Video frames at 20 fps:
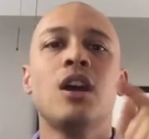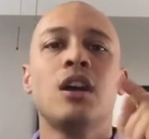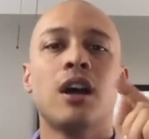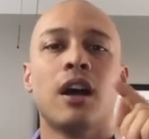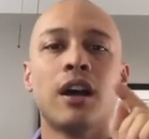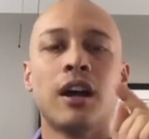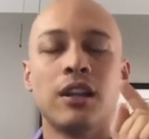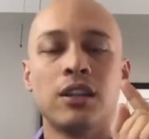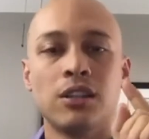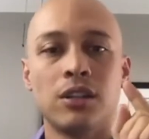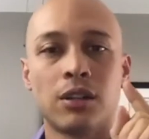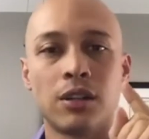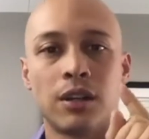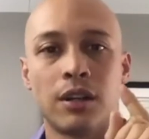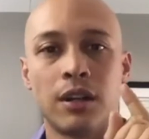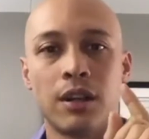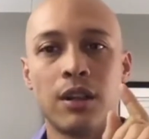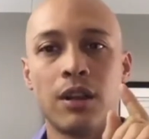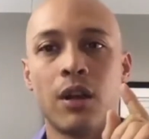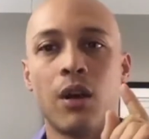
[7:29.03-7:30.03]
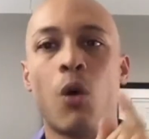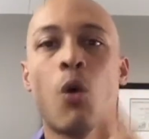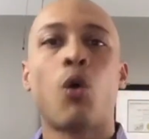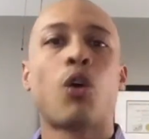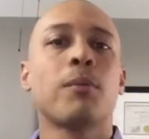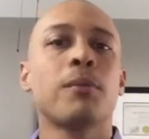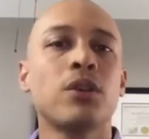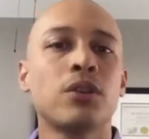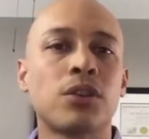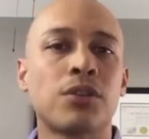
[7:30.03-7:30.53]
the
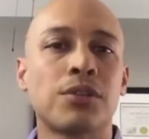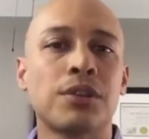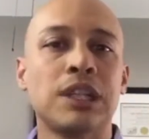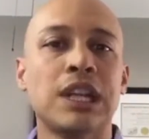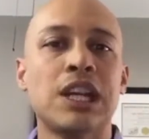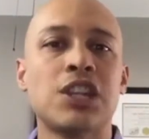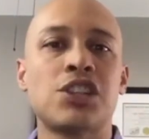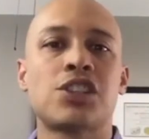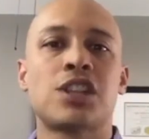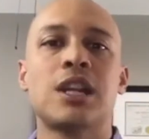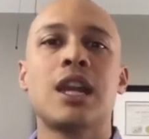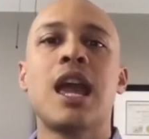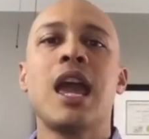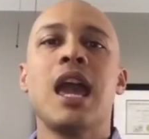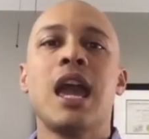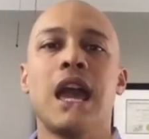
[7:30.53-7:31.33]
hormone creation,